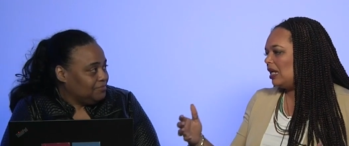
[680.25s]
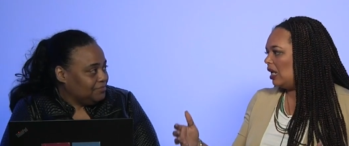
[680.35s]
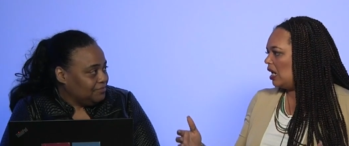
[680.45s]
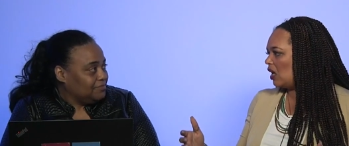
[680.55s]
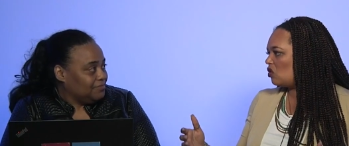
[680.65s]

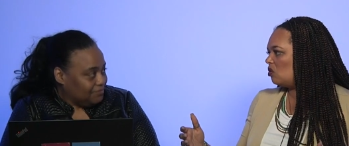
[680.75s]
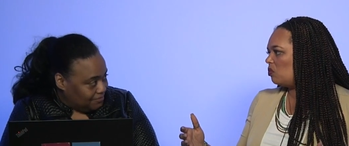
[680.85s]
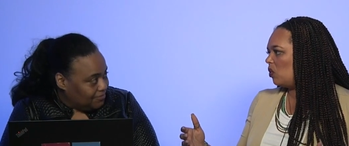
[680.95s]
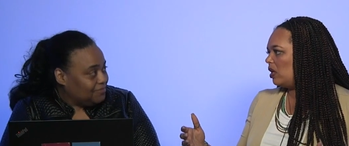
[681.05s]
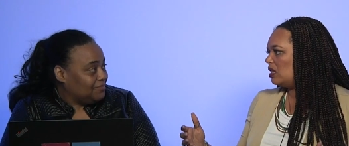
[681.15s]
Speaker 1: connection
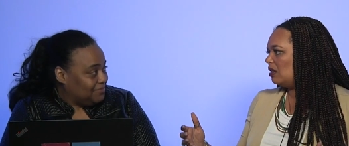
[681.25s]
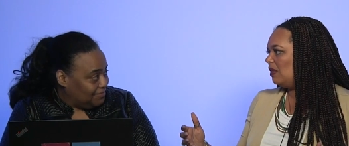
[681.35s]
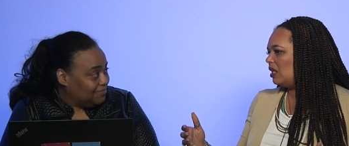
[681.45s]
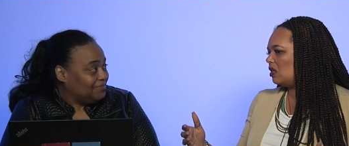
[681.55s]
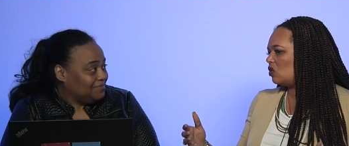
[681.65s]
points and
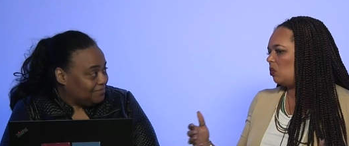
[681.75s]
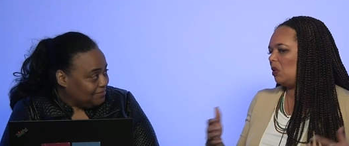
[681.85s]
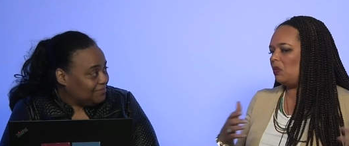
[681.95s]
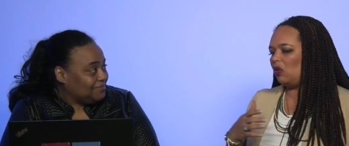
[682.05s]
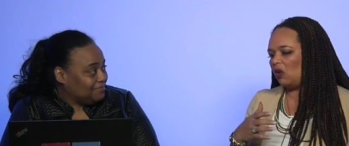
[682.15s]
making sure
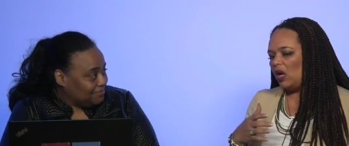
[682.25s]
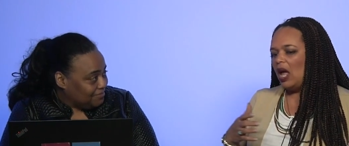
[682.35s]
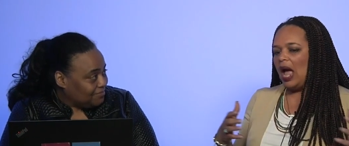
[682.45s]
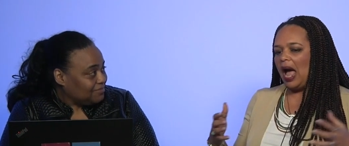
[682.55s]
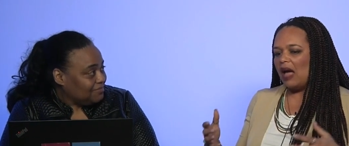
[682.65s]
people are
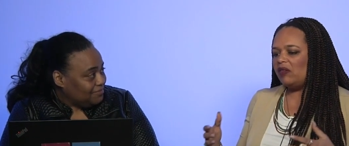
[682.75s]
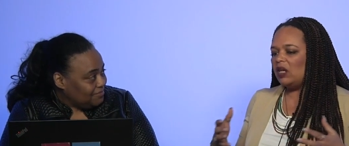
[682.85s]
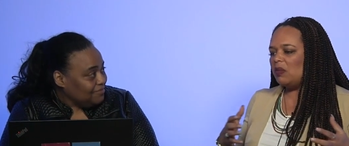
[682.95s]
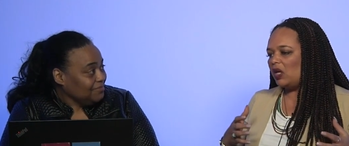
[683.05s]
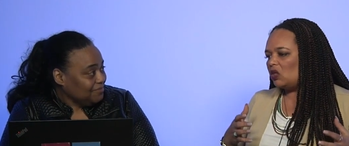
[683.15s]

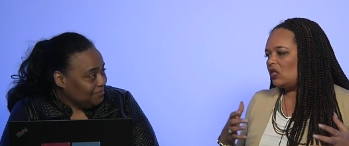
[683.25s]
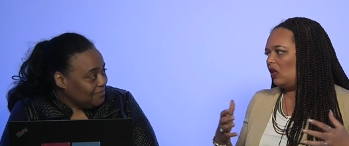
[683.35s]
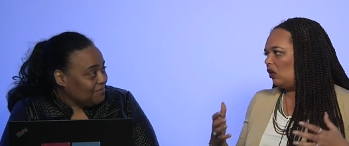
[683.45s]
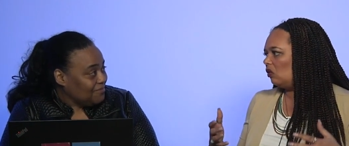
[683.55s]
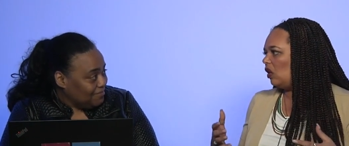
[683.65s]
having a better
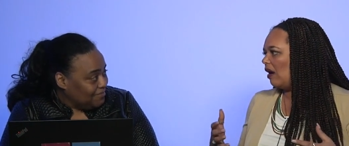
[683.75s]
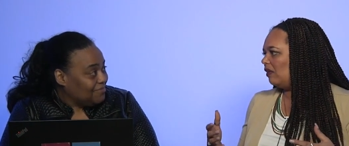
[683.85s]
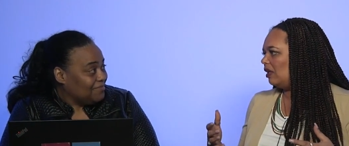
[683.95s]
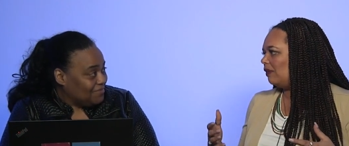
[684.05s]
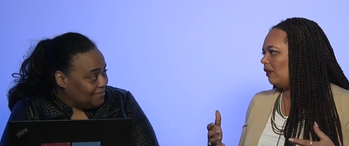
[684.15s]
center of
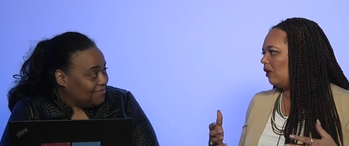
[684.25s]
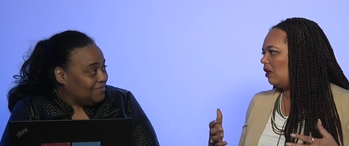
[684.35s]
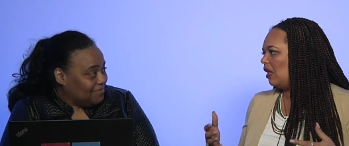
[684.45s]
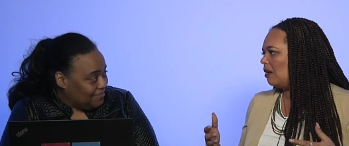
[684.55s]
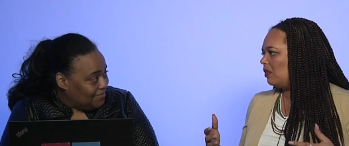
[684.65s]
gravity for their
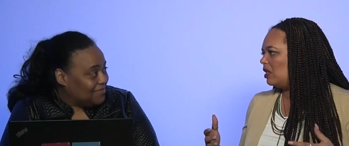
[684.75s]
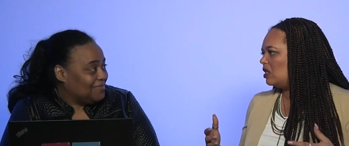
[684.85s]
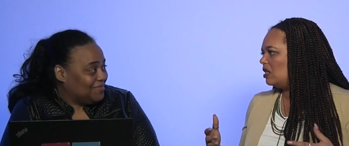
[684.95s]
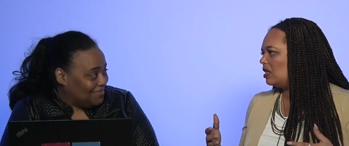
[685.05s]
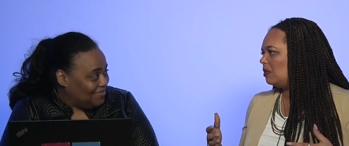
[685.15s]

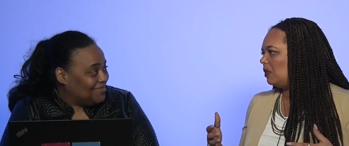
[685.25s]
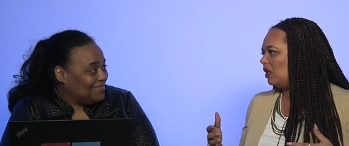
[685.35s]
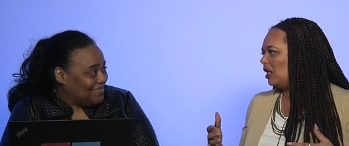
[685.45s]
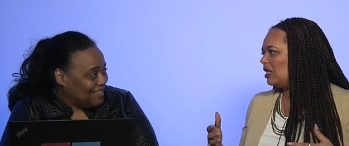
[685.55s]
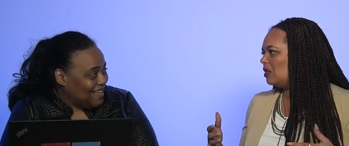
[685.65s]
collaboration
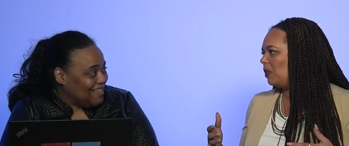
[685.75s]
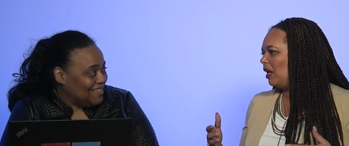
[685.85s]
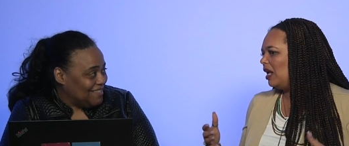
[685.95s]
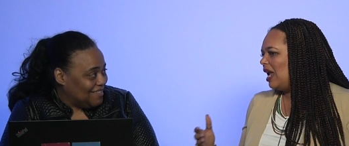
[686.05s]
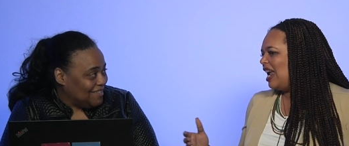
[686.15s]
experience.
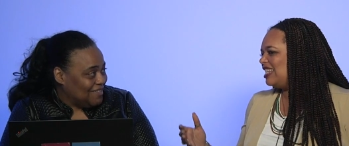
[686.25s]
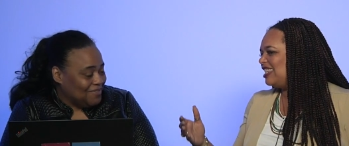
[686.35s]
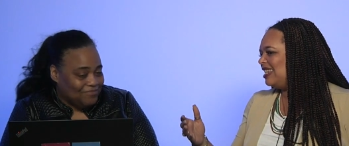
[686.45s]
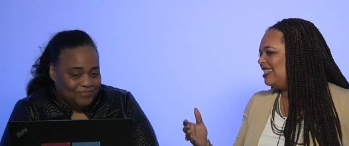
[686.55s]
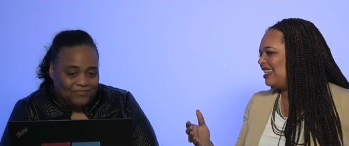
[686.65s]
But it's
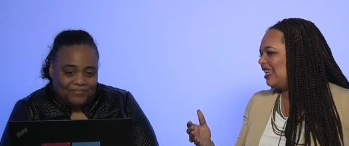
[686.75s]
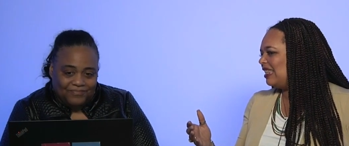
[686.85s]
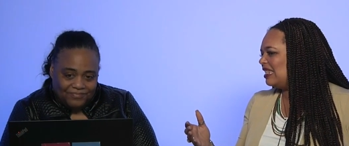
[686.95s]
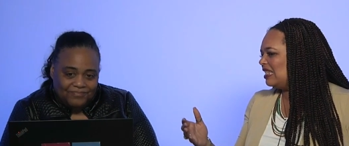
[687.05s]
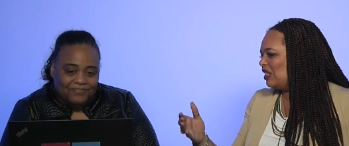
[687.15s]
things
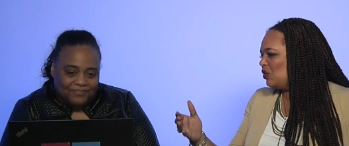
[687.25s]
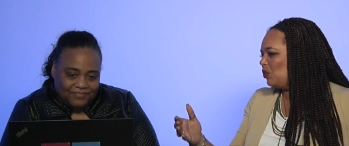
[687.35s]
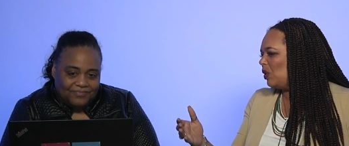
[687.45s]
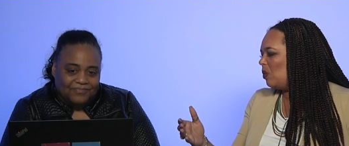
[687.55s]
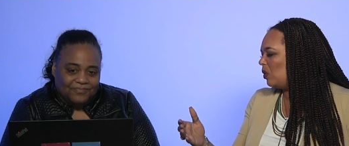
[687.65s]
like this, these
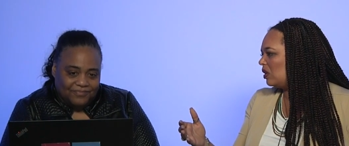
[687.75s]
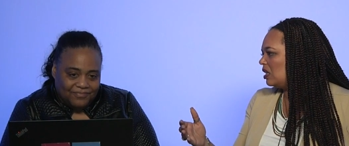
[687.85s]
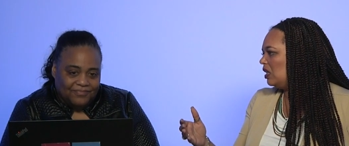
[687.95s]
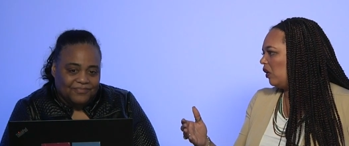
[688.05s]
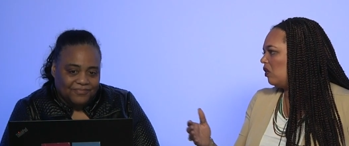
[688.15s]
real world
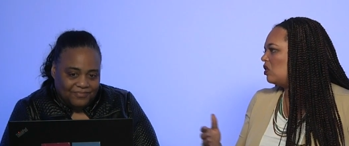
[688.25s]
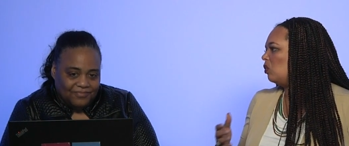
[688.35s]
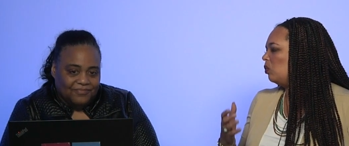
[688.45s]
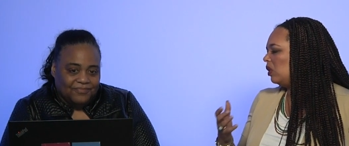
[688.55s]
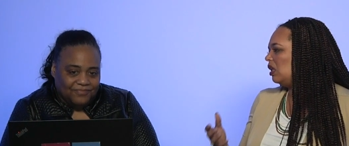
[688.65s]
scenarios
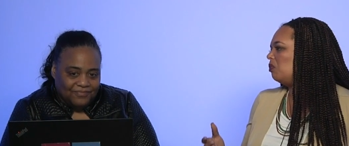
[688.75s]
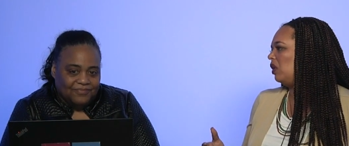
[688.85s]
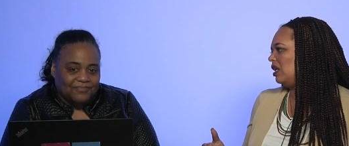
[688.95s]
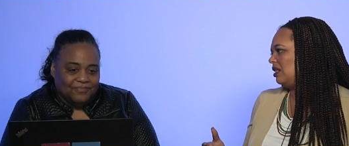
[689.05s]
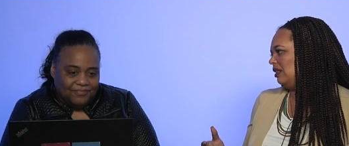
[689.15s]
that really
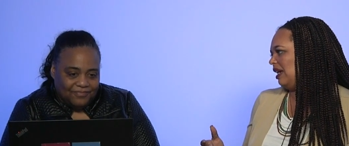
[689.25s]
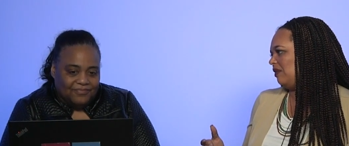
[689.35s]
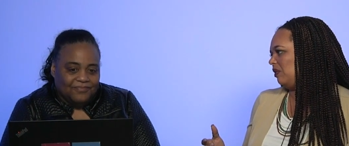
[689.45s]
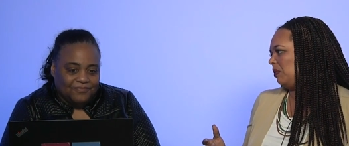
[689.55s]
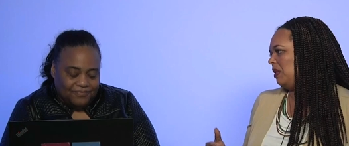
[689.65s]
bring it to
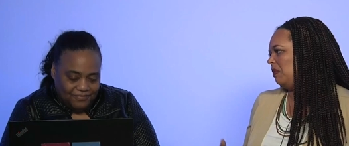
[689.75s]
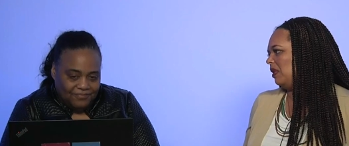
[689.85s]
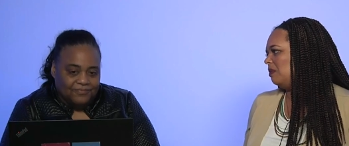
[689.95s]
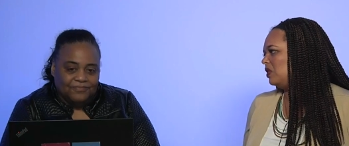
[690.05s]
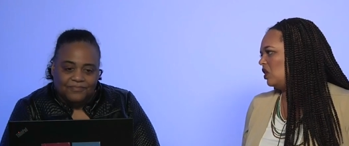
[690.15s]
life for people. Mm
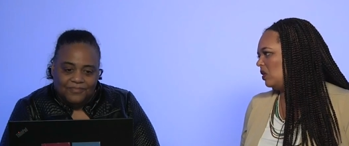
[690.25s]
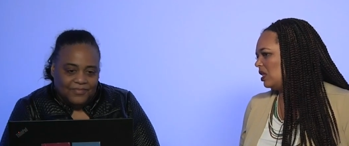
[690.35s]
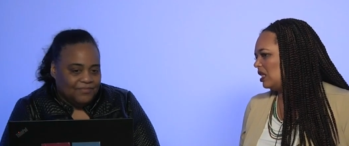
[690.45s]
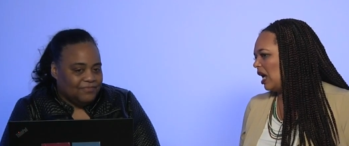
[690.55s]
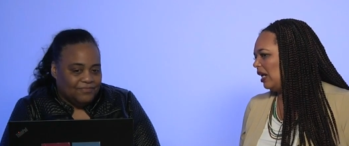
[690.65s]
-hmm. I'm mm-hmm. so
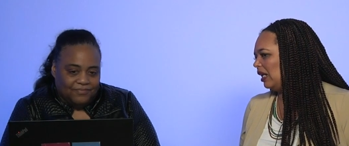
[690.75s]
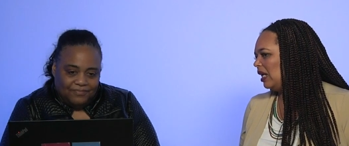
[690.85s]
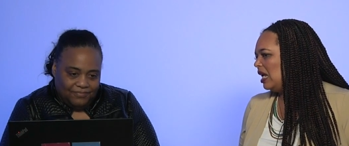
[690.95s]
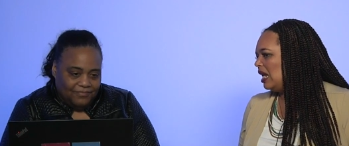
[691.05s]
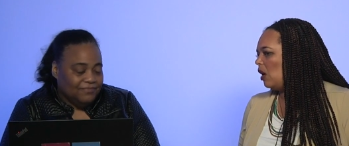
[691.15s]
excited.
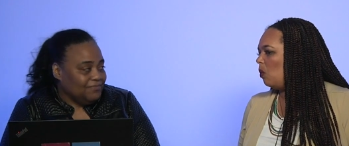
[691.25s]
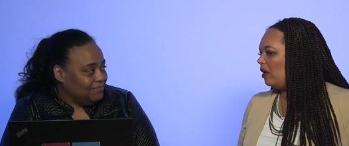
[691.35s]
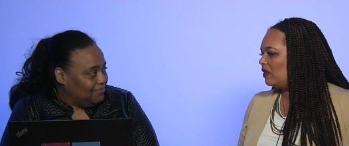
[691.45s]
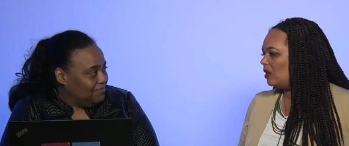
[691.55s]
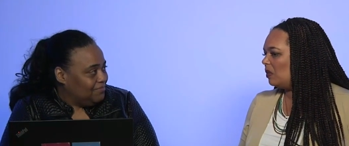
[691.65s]
Mm -hmm. Now,
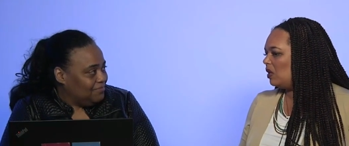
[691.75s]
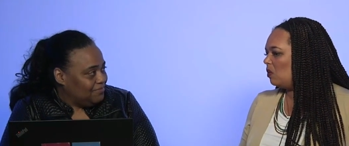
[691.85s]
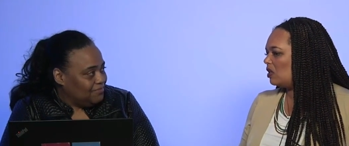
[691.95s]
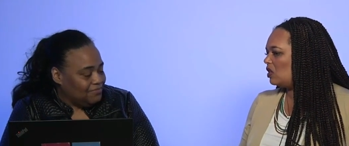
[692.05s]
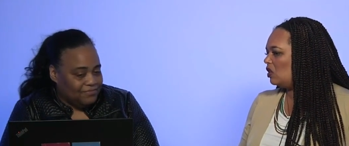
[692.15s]
what if somebody
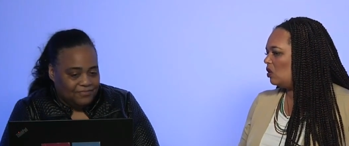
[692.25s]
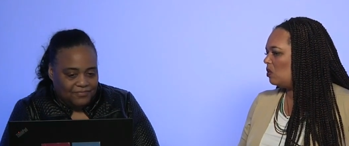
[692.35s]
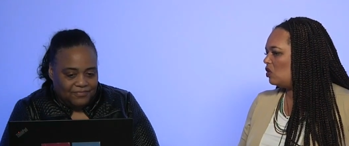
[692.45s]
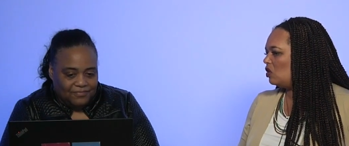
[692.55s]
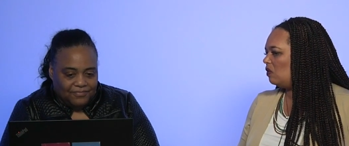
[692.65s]
wants to do
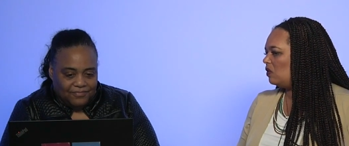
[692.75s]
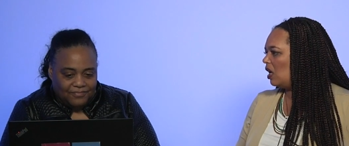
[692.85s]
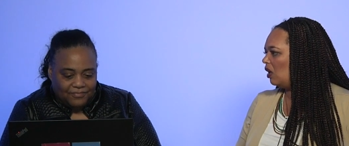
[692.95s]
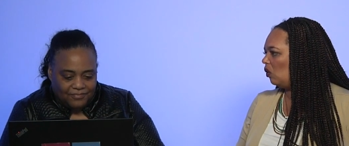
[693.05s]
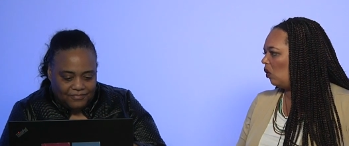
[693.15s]
what you've
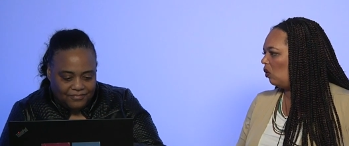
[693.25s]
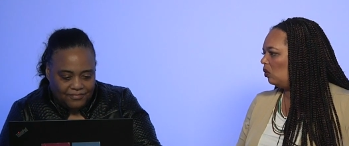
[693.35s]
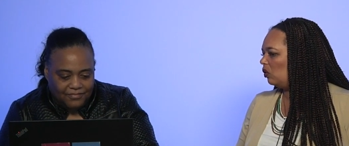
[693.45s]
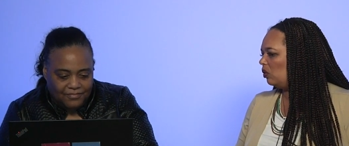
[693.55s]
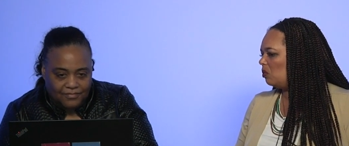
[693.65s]
done or, or
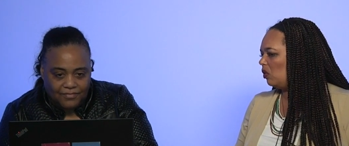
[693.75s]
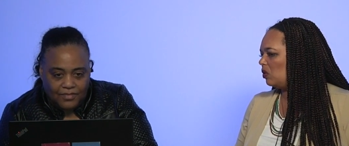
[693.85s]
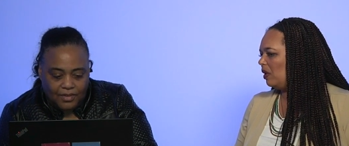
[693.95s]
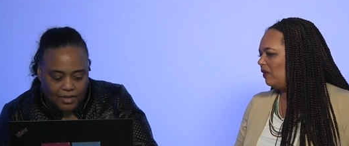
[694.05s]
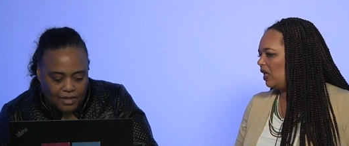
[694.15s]
learn more?
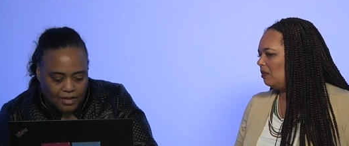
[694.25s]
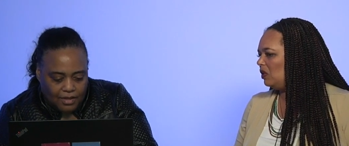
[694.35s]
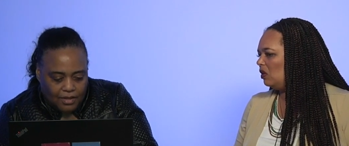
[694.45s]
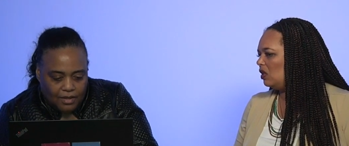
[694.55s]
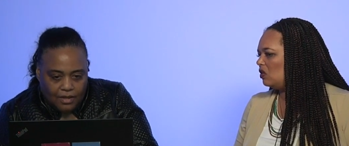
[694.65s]
Do we have a community